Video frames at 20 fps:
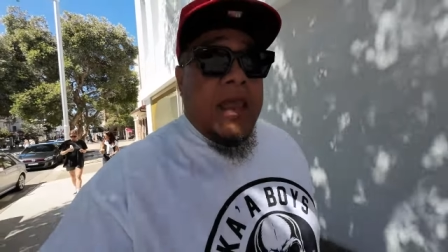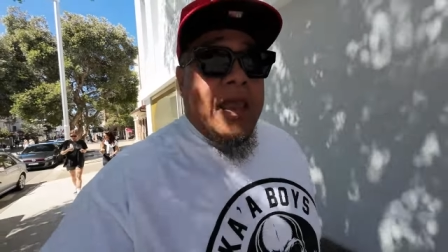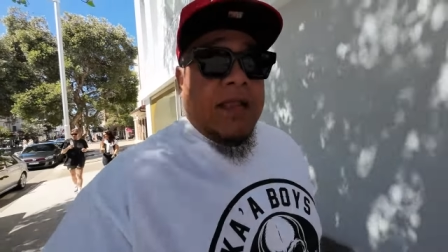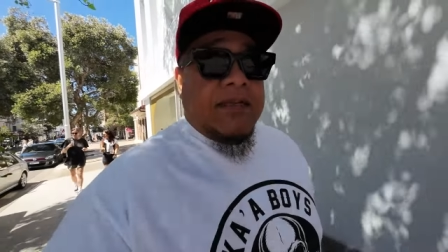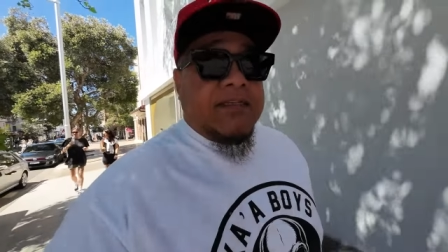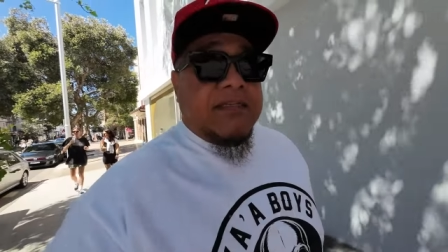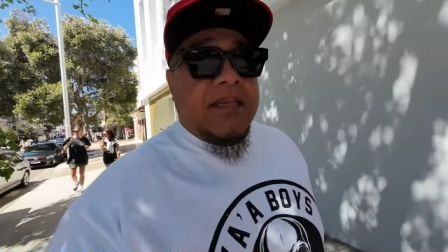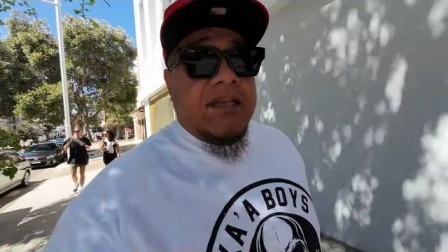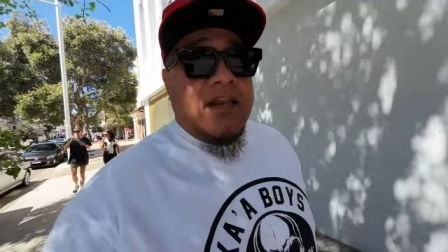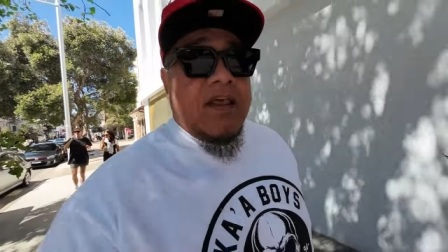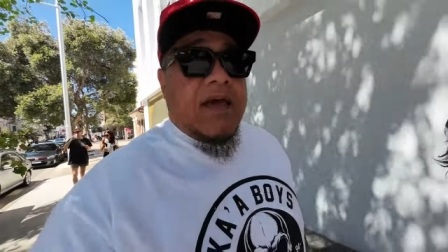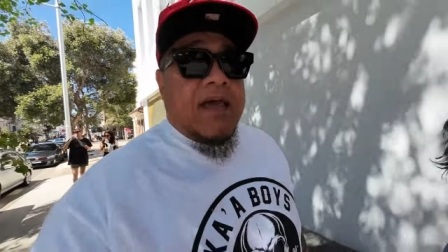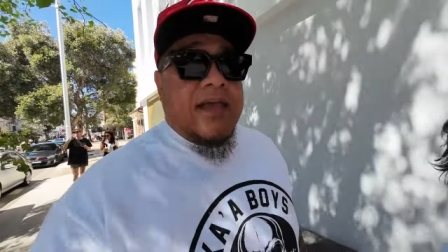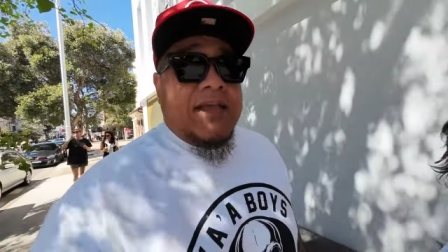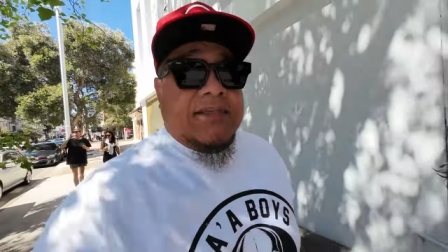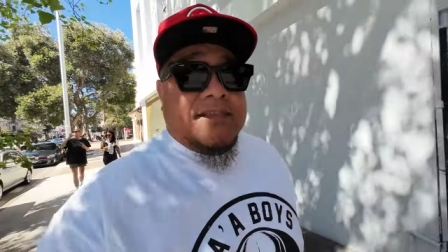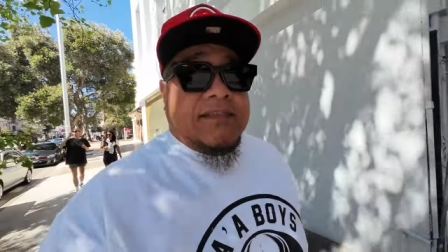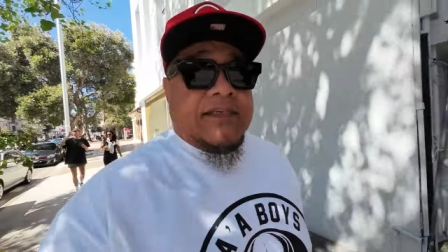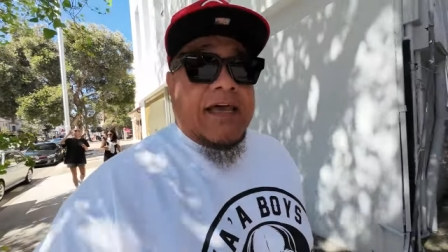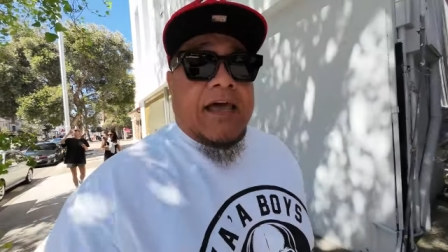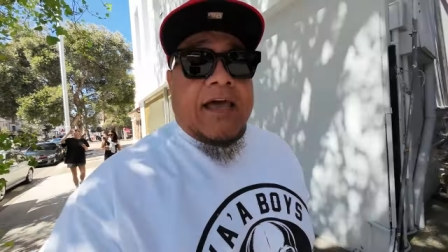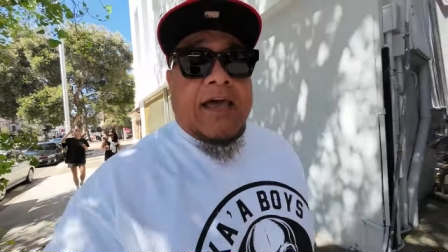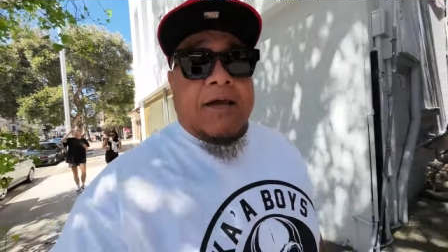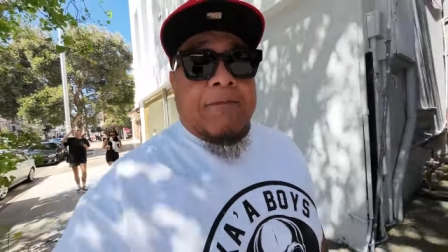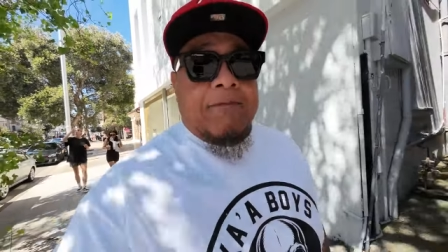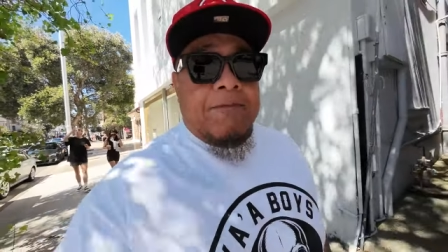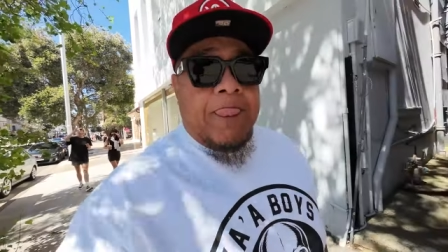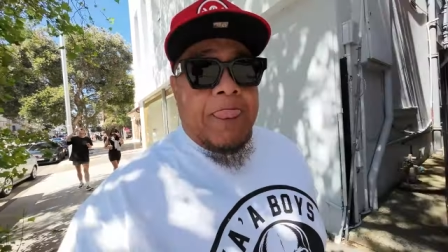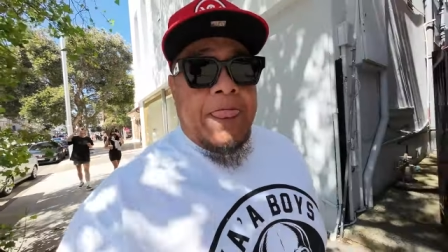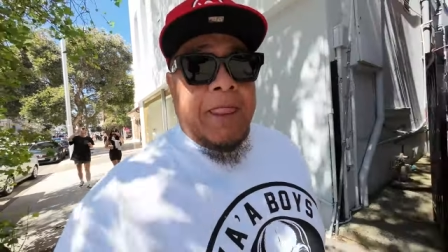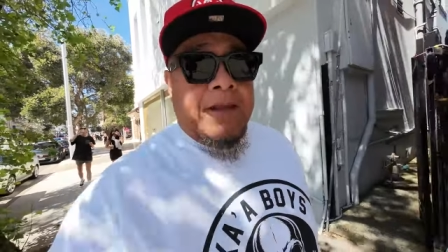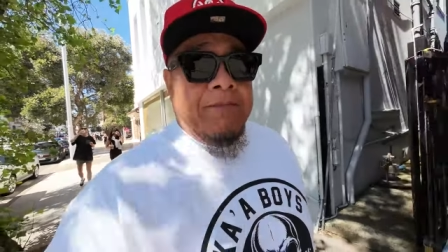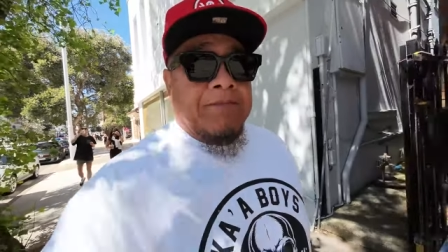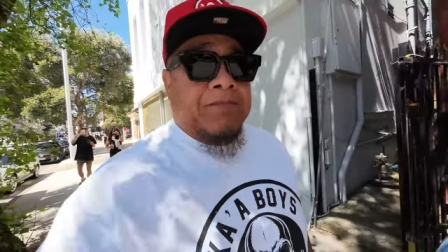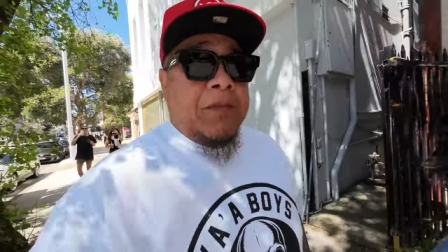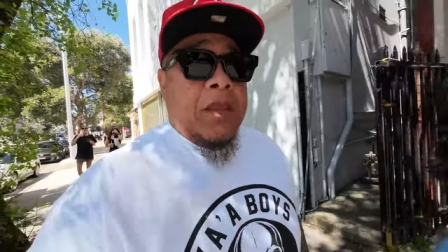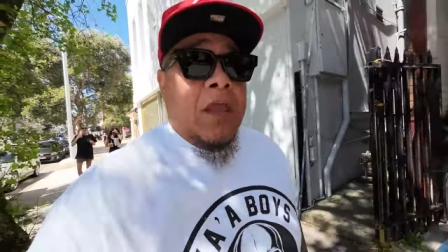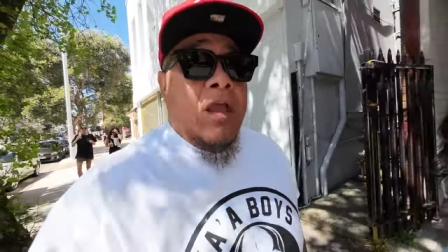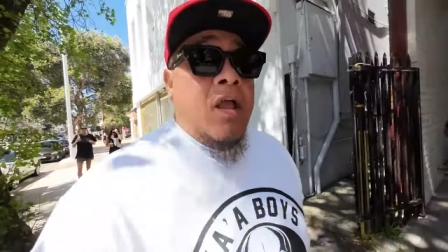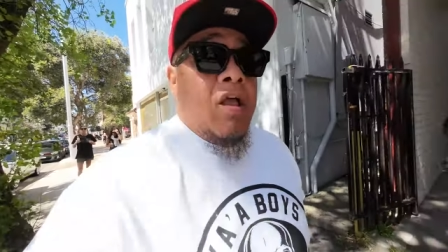It's a nice um,
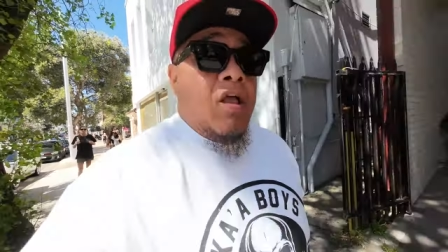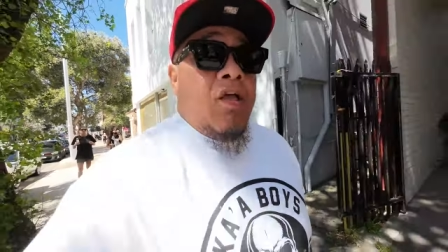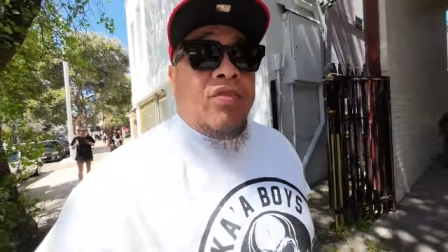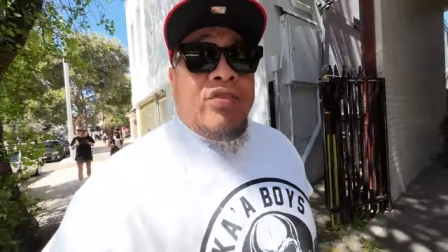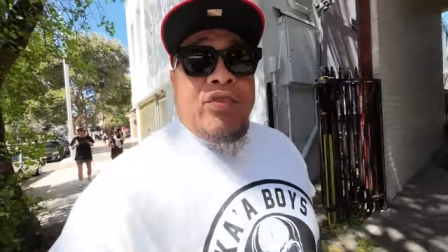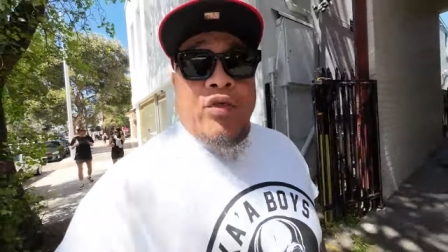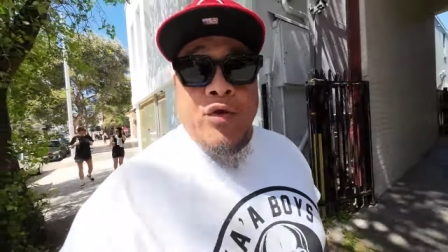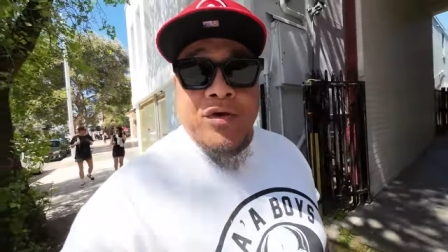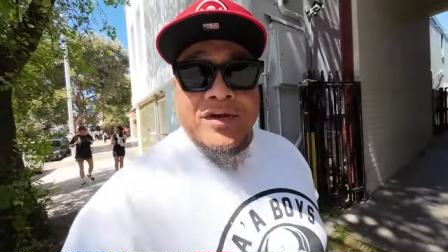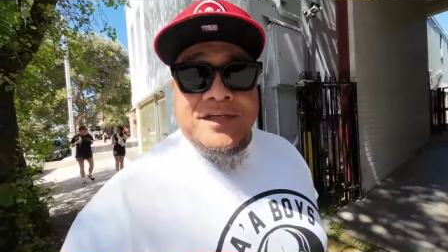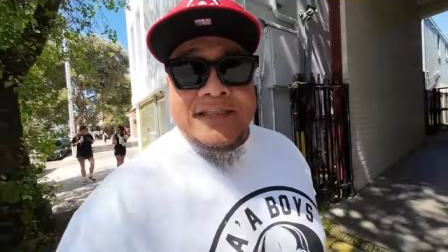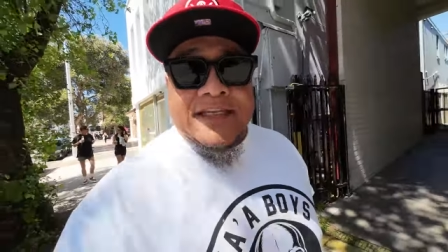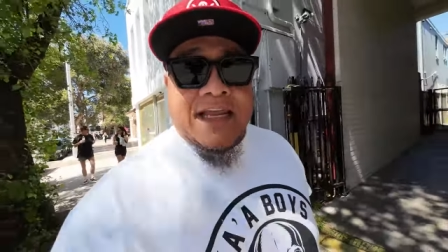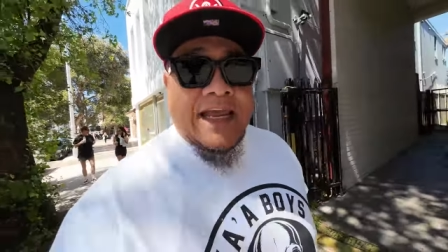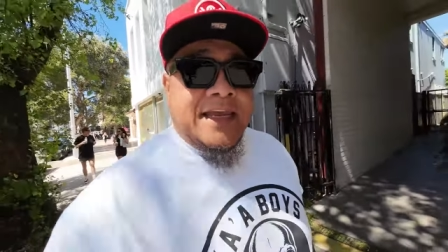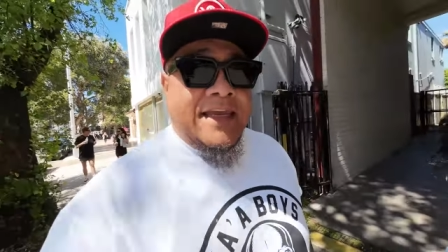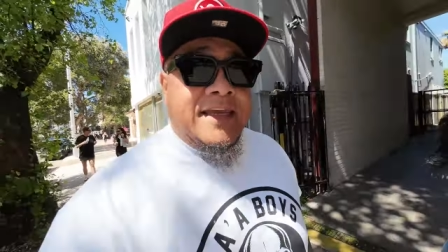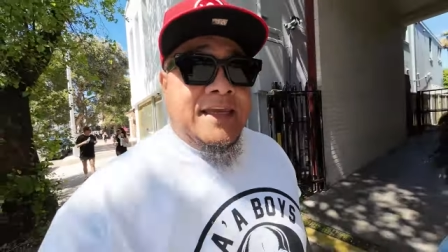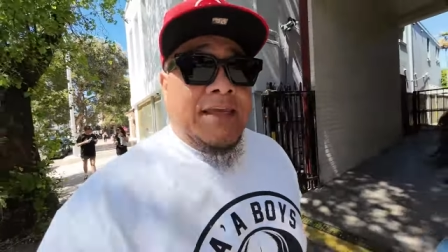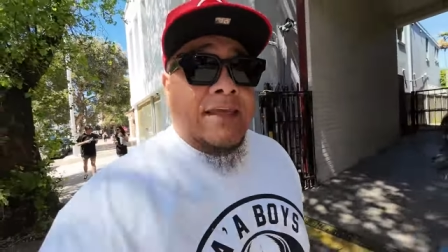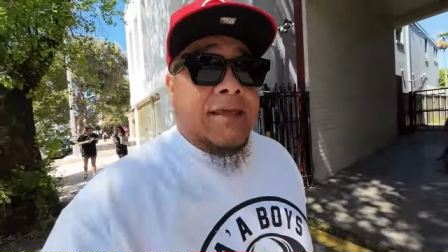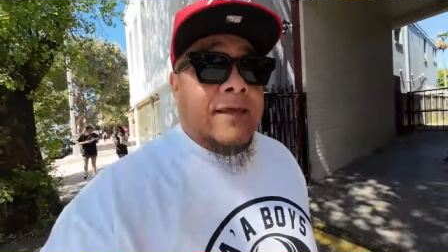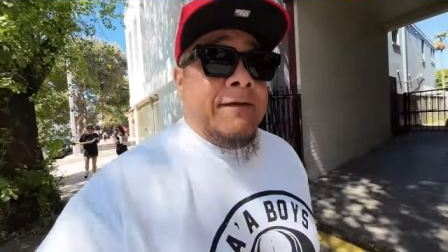Thursday